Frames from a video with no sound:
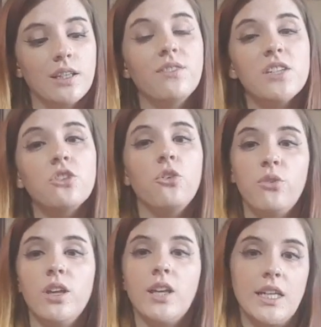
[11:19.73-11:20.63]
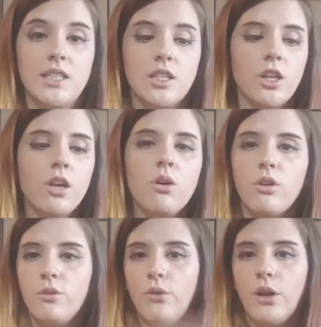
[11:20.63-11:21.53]
like physical feelings. They're like, oh,
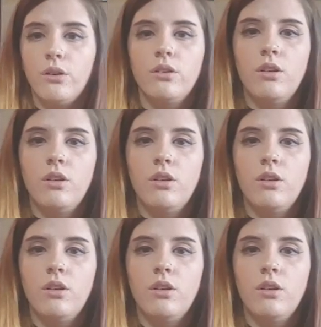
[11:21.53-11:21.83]
they're fine.